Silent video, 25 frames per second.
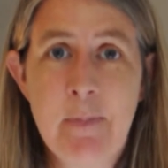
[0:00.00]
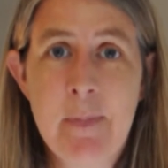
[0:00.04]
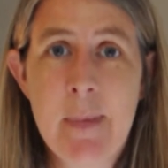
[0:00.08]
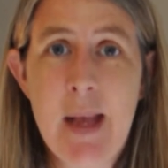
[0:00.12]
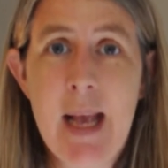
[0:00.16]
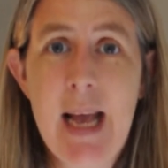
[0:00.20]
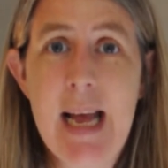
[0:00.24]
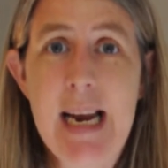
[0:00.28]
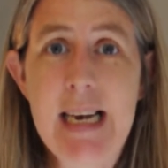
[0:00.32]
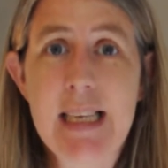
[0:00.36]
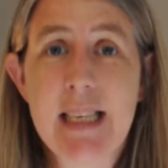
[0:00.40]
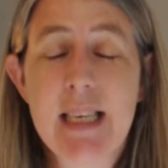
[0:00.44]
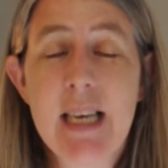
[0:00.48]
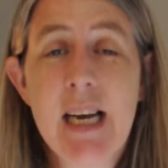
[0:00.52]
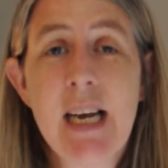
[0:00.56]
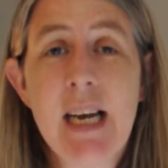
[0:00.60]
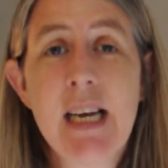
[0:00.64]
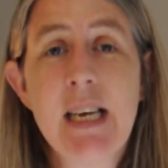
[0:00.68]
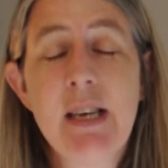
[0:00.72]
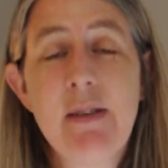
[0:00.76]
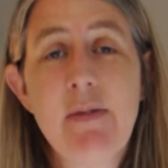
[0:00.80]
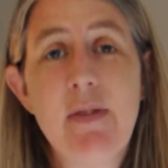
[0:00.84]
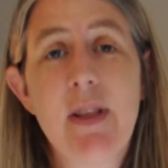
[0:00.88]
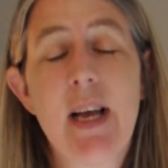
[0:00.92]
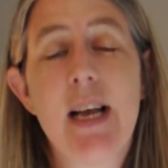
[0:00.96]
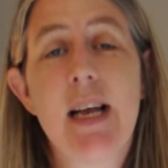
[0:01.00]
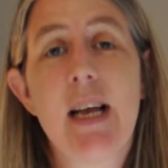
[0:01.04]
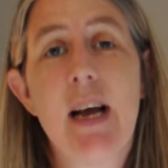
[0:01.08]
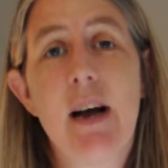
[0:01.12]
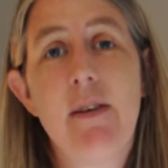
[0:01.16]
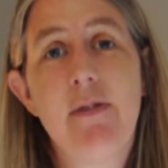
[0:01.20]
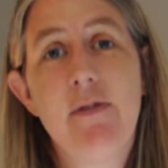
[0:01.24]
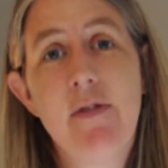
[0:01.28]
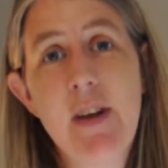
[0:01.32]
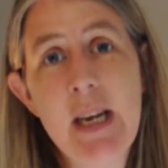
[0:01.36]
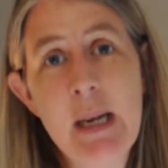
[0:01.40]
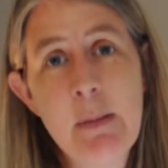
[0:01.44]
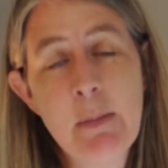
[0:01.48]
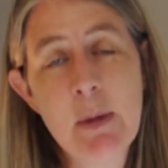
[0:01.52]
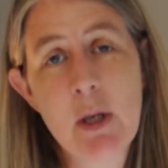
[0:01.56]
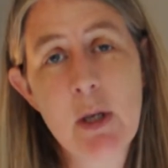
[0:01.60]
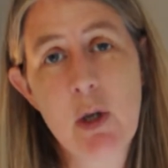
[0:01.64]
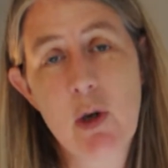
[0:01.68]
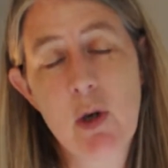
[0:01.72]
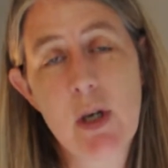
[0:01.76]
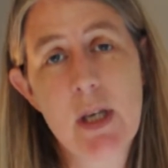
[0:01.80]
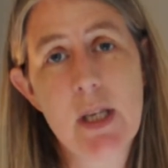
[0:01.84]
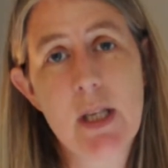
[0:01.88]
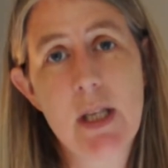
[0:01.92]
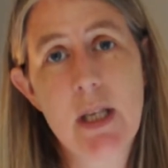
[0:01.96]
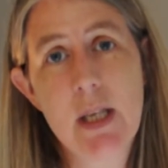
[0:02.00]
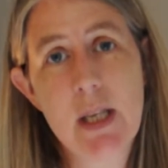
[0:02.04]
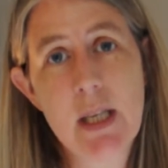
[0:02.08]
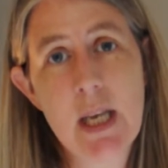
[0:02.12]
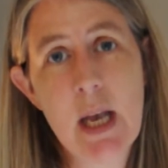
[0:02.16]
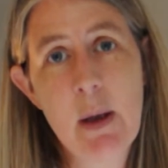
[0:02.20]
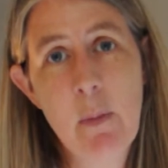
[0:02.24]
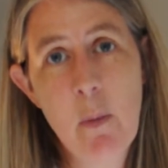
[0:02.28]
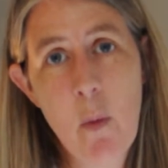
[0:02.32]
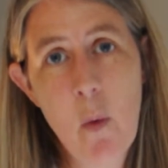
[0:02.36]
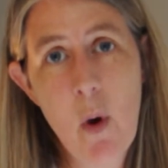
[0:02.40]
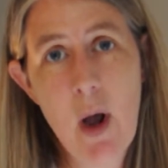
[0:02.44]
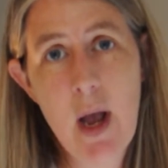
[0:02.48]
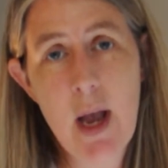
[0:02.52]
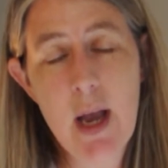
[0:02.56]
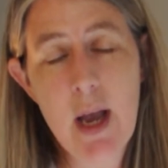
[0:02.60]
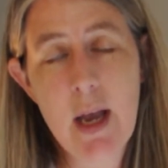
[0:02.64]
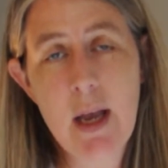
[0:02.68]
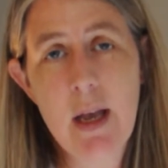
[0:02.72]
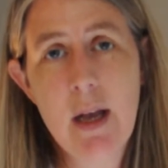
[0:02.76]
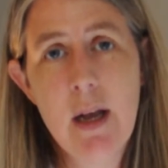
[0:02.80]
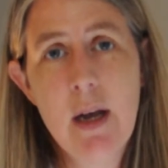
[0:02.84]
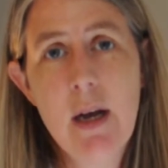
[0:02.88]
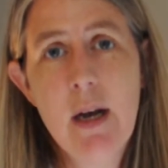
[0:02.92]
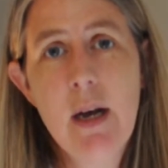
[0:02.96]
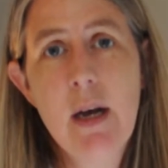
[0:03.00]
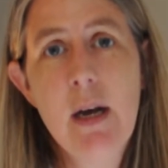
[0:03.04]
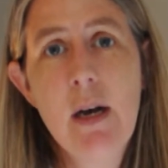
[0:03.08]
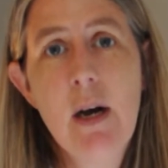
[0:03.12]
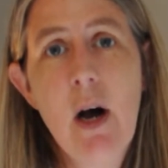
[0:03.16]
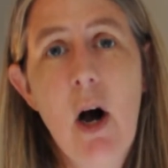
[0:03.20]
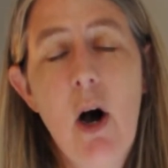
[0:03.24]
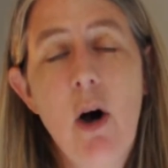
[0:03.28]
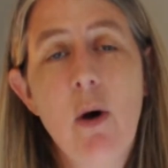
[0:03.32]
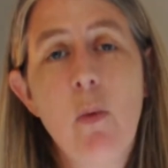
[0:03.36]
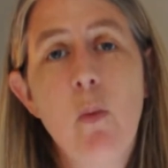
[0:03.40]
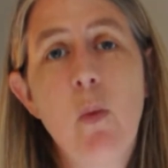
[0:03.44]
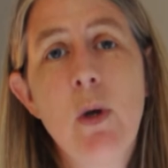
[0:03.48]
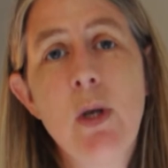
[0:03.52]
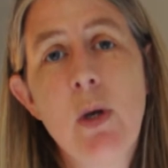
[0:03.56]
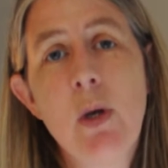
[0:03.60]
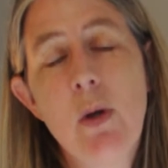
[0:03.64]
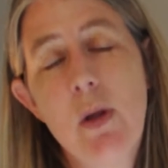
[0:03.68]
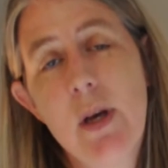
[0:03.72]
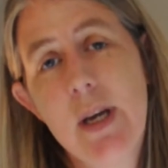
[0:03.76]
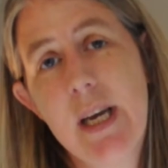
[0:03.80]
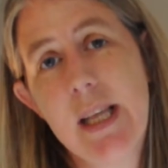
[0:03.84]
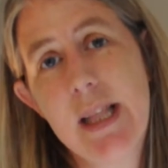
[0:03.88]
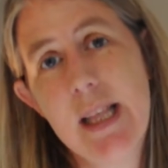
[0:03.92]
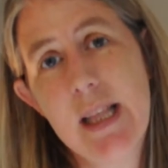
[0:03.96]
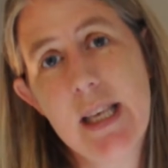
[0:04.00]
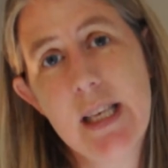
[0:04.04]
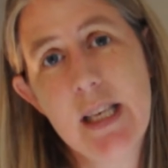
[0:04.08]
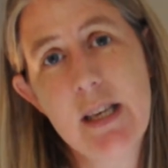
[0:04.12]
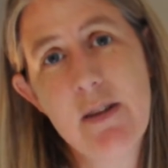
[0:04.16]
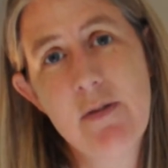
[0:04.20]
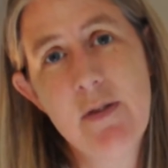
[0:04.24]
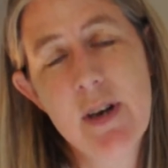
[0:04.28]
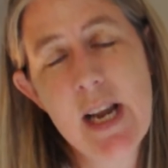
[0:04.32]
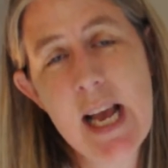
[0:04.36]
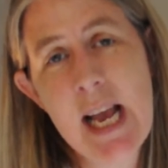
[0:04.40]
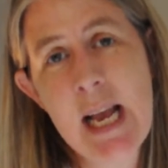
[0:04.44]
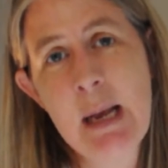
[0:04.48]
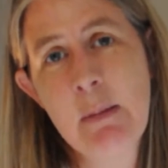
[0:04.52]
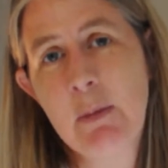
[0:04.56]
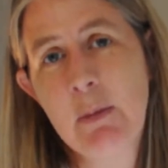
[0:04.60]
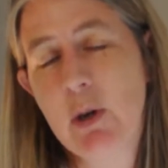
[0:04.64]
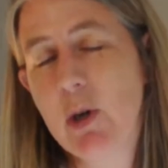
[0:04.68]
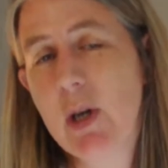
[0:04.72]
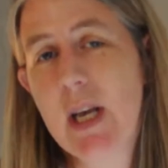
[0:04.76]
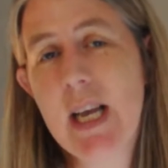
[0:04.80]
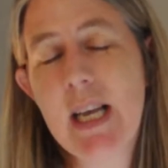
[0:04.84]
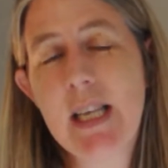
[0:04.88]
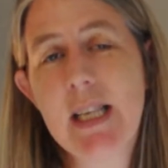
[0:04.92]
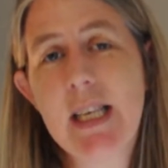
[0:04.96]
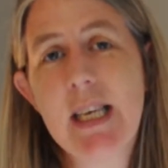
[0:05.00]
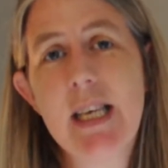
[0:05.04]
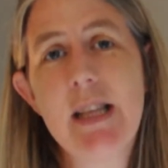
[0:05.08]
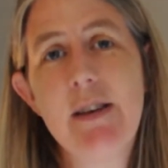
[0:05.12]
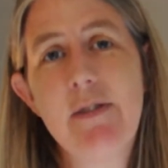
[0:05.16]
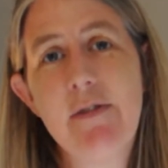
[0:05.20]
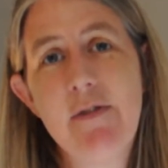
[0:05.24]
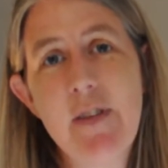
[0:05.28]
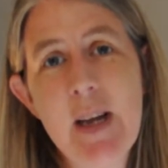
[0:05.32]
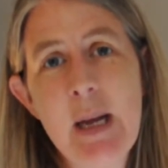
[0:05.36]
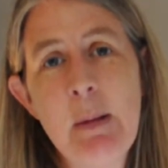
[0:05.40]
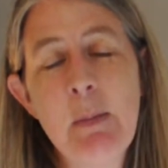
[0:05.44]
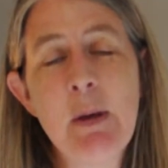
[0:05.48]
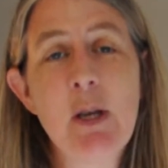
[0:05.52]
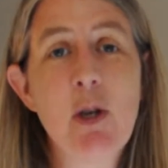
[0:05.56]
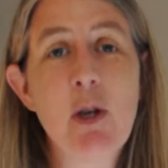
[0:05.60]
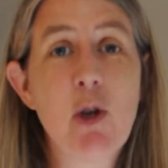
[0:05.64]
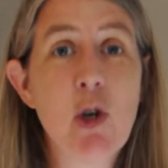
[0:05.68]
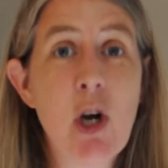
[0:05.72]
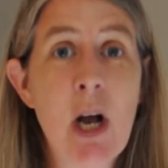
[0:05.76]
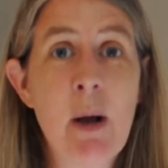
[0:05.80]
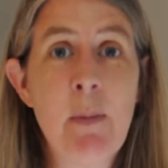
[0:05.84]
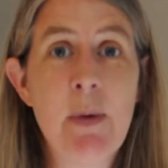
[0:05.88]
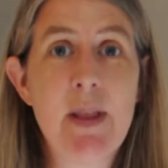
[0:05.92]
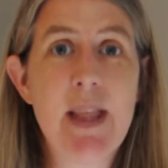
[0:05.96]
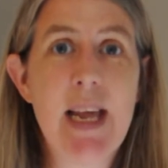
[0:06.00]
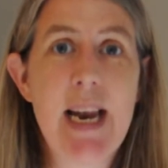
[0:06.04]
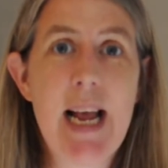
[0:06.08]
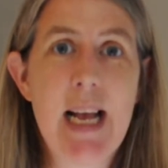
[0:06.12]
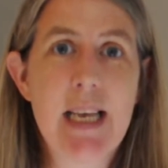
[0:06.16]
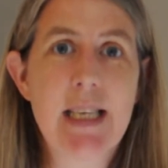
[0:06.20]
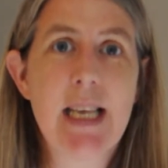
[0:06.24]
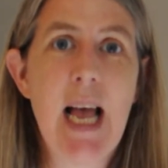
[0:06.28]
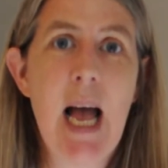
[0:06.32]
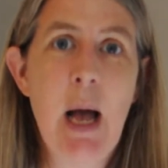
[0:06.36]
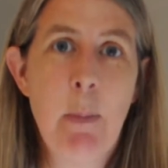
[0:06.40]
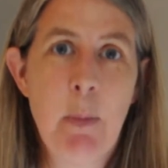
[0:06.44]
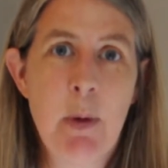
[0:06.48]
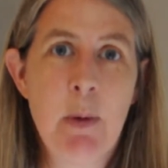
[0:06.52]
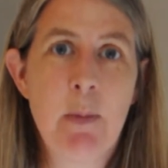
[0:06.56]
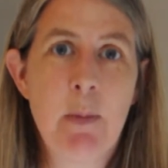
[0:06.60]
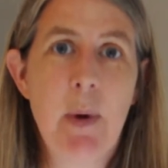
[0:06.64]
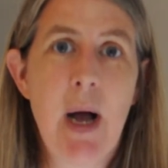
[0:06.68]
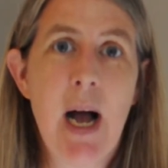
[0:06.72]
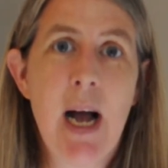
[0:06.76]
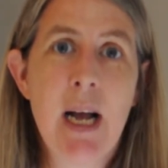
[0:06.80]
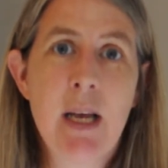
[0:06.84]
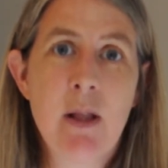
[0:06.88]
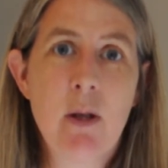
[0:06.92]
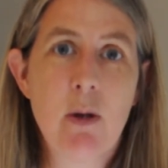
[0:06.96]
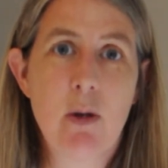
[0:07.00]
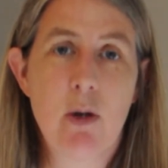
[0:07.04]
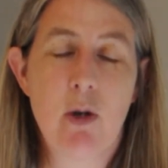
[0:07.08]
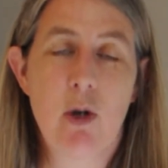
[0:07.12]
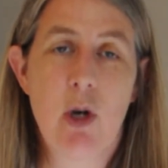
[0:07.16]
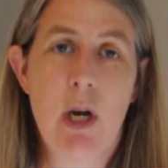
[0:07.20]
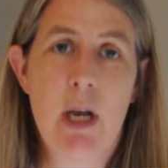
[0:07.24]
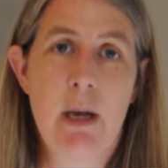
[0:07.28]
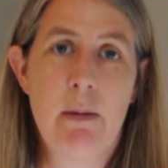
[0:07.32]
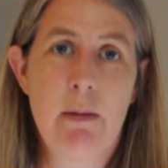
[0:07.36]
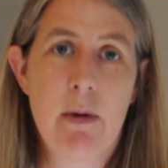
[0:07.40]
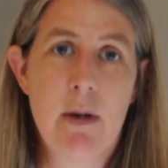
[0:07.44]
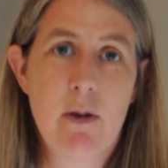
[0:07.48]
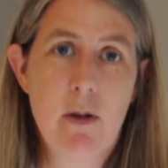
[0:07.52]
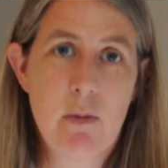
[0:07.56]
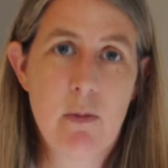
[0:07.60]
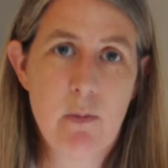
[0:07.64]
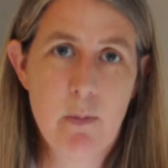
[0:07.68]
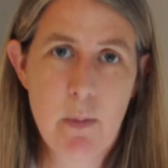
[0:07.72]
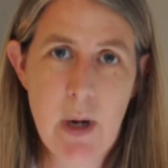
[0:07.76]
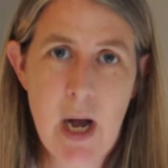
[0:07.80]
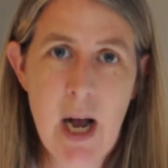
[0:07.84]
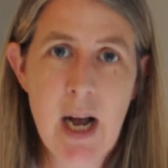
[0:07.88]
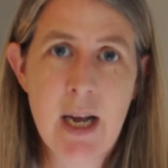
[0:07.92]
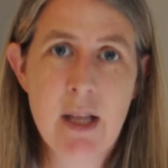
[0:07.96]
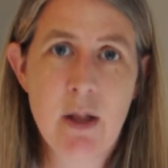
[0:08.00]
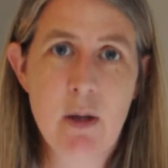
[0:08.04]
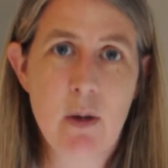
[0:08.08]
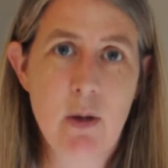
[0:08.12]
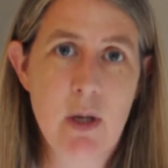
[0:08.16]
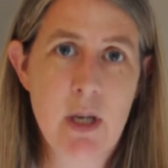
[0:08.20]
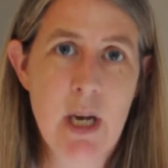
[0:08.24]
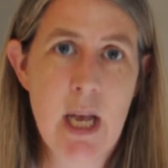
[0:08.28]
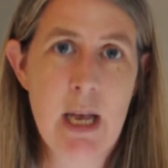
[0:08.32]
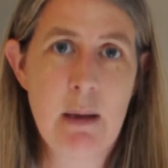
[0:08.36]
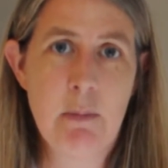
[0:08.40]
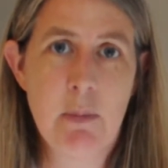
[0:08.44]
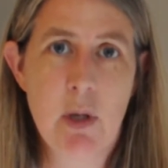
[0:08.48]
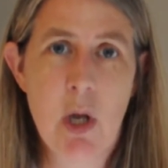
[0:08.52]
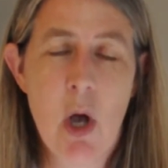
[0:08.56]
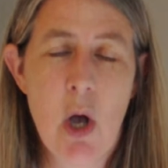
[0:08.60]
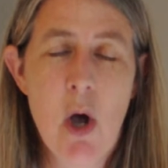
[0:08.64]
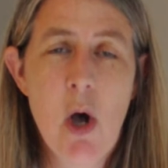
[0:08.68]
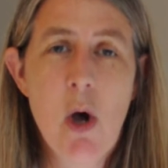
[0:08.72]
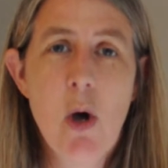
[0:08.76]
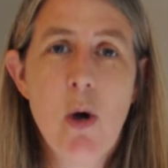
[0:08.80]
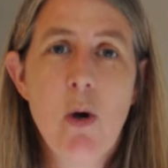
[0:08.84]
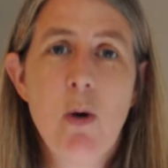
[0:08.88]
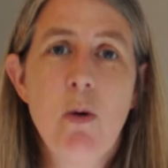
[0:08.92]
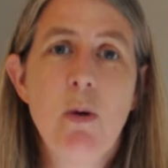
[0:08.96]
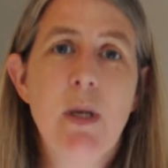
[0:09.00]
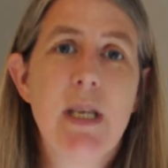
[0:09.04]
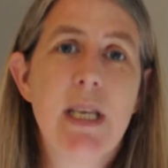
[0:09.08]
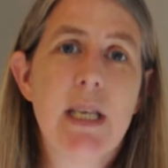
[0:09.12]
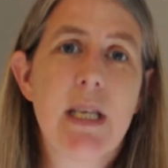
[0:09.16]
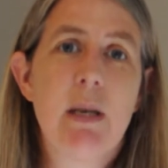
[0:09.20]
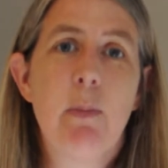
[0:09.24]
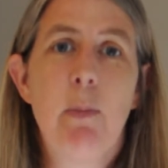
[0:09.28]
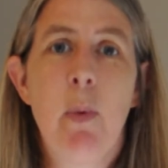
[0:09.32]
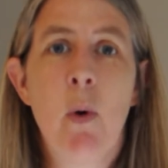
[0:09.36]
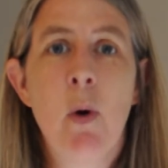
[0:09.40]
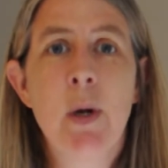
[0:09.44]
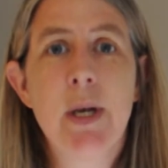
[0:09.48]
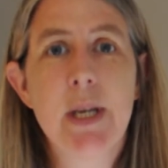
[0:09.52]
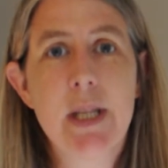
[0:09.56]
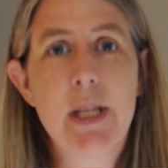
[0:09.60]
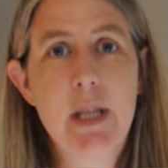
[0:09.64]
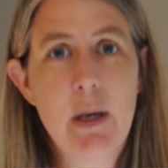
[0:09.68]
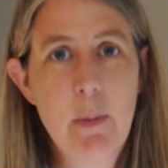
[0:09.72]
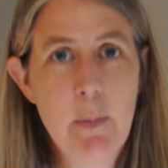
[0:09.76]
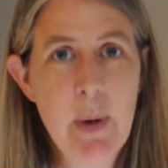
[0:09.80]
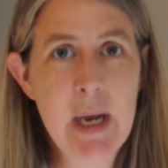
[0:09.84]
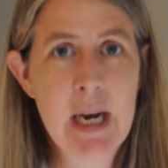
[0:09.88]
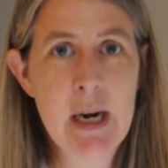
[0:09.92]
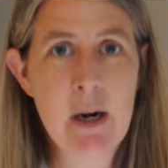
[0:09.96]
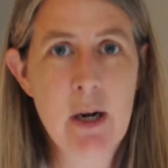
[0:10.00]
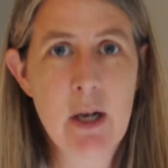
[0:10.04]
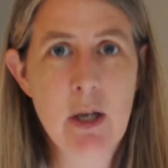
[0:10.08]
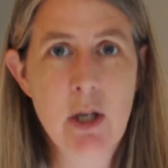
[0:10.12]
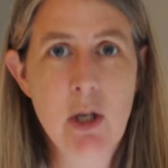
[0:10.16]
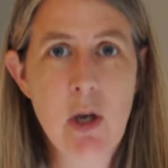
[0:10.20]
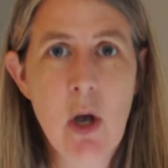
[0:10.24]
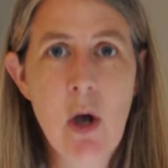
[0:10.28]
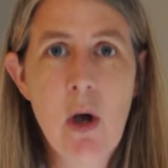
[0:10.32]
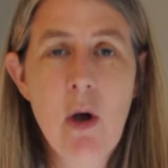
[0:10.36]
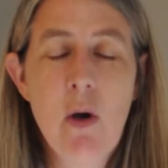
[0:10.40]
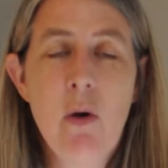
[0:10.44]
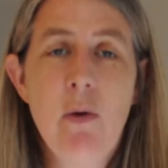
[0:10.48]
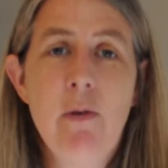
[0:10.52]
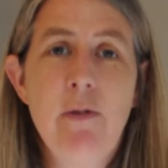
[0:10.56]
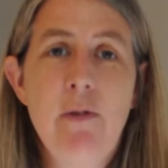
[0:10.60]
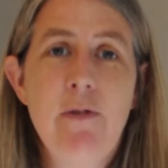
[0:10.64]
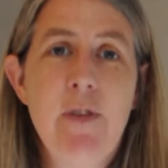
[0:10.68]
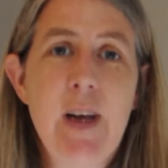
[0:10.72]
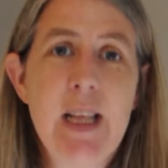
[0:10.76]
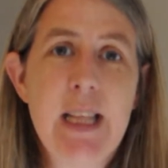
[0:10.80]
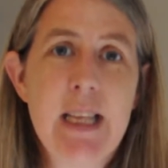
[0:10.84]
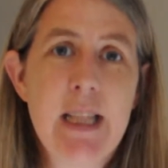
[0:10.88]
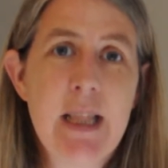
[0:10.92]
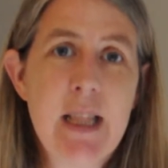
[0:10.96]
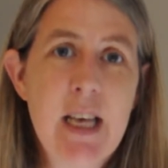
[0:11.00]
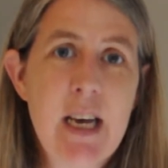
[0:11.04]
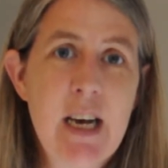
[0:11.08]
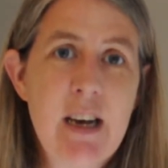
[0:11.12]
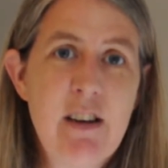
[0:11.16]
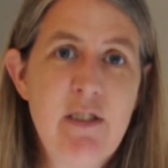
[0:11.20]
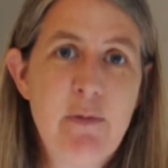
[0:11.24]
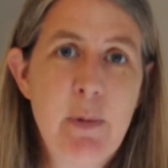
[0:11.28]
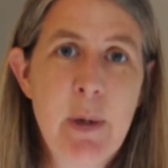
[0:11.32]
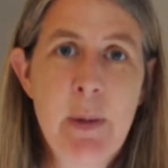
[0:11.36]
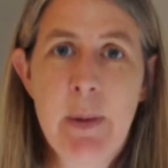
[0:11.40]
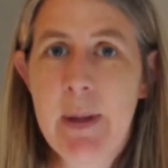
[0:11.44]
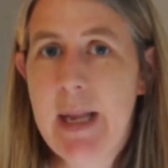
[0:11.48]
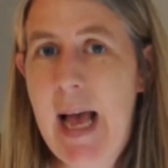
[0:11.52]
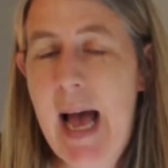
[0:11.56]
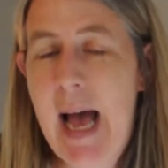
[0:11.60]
And it's kind of like a family tree is the same way. When you look at the list of names, you can't see the family drama that has happened behind those names. Who disappointed their parents? Who fell in love and